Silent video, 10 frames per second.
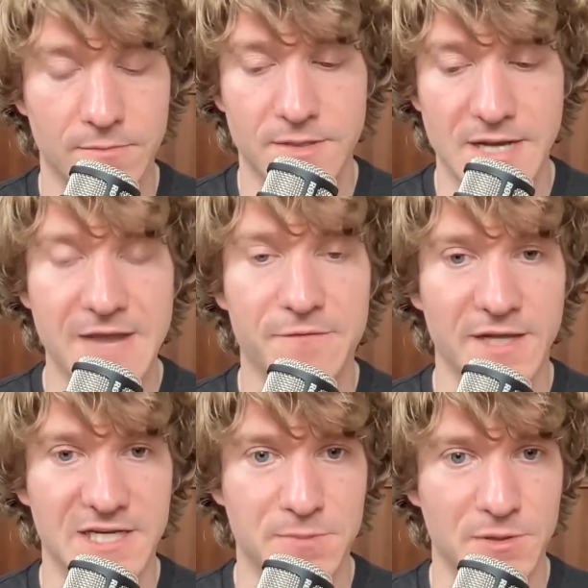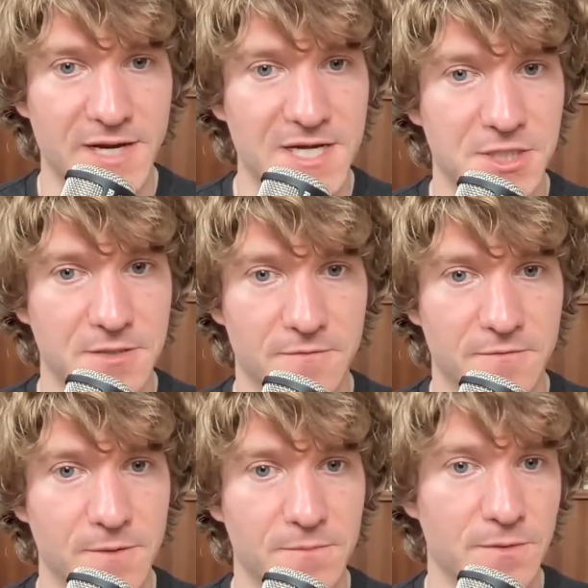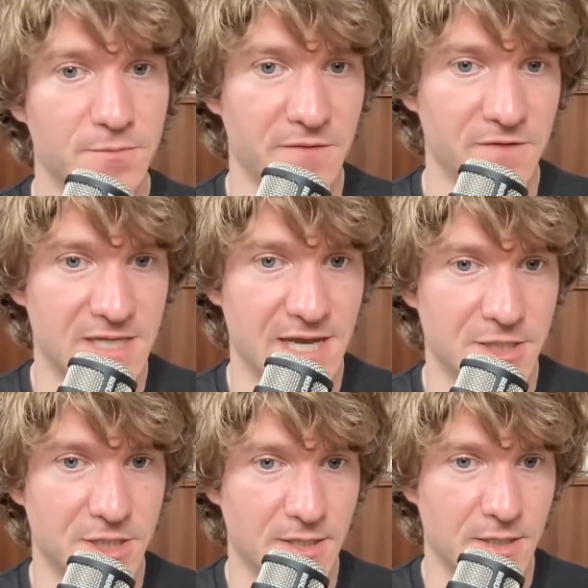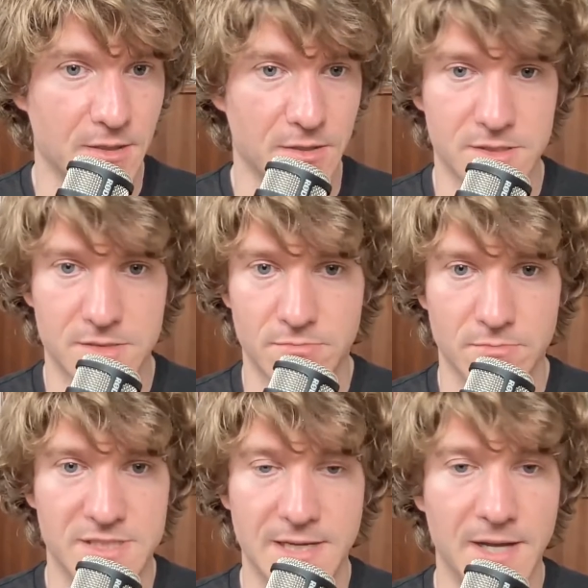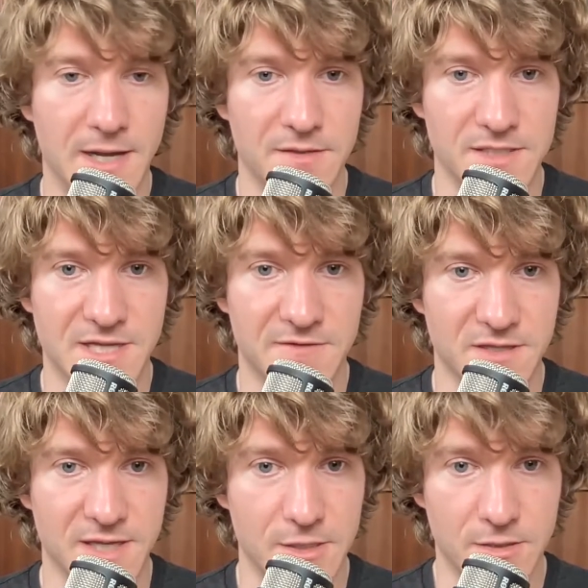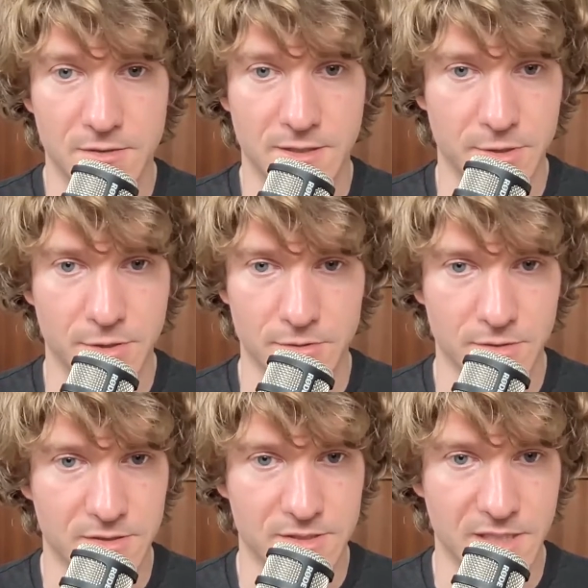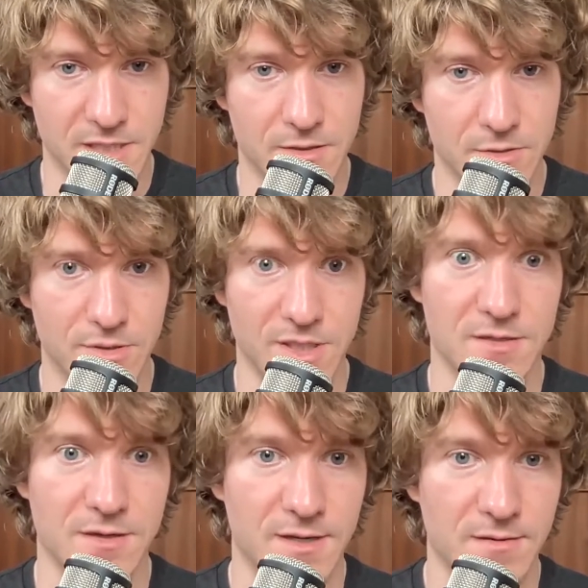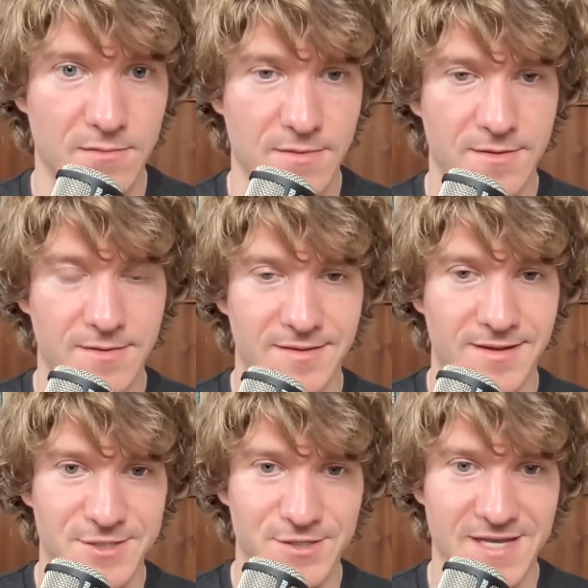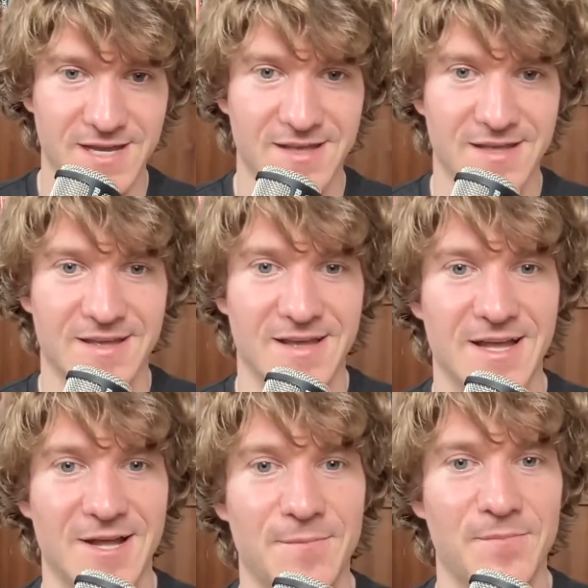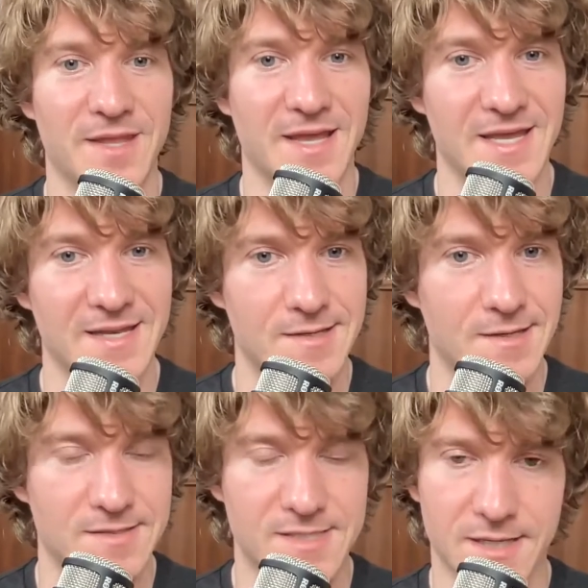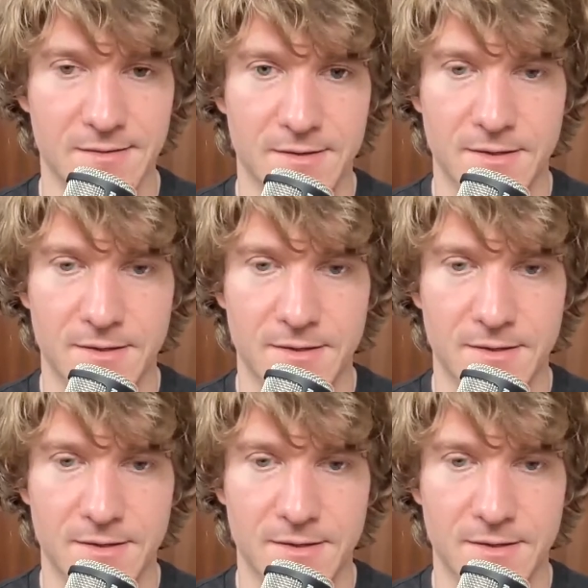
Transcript: naval exploration from a previous age, because somehow these stuffs are there. You can look it up in Google. You can see, or the internet, I should say, and you can see it.